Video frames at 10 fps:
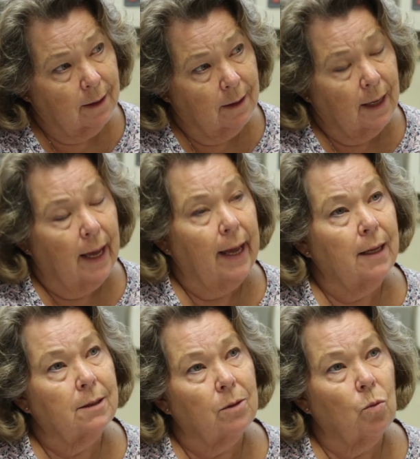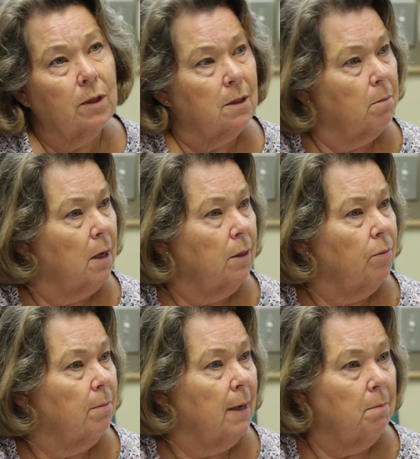the possible side
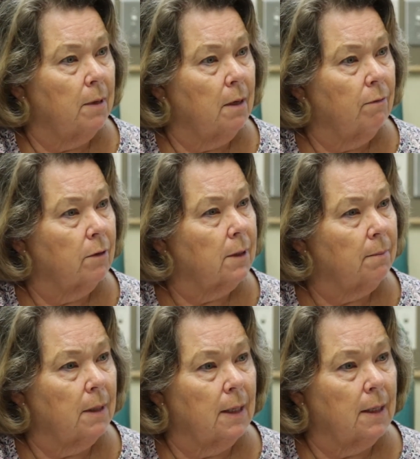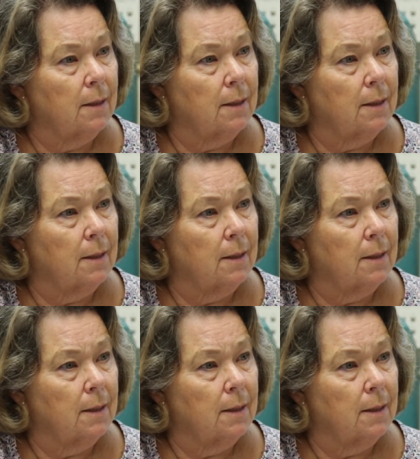effects of your treatments, and